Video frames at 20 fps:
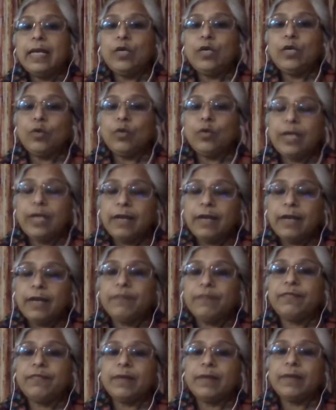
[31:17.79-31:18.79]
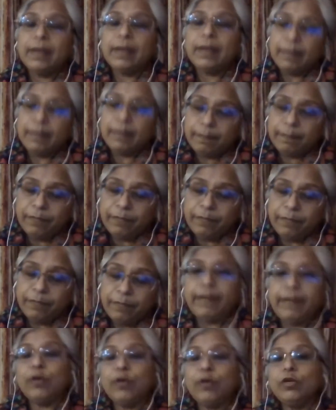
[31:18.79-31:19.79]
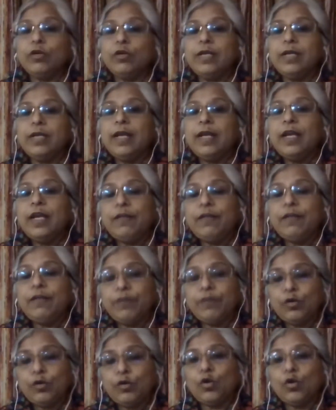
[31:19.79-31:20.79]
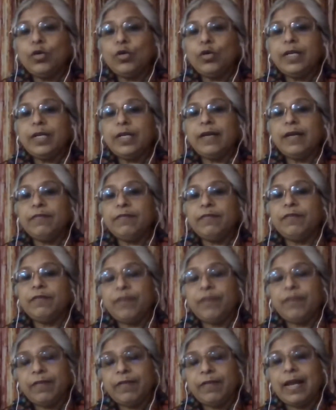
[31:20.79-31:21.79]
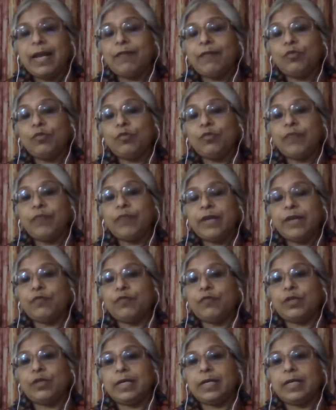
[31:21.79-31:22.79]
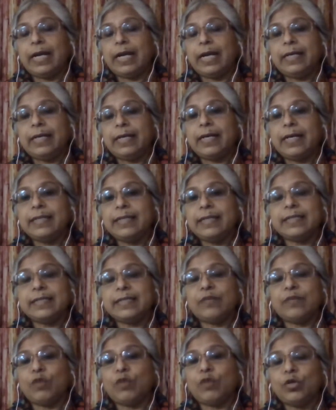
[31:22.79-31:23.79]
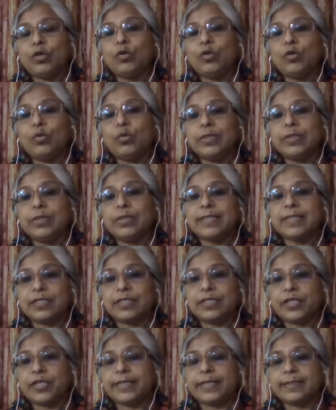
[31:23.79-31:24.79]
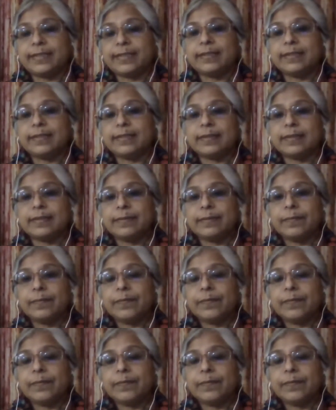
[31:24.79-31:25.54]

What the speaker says: You give, very good. If you don't give, we will have to wait for the guidelines that what to do in such cases.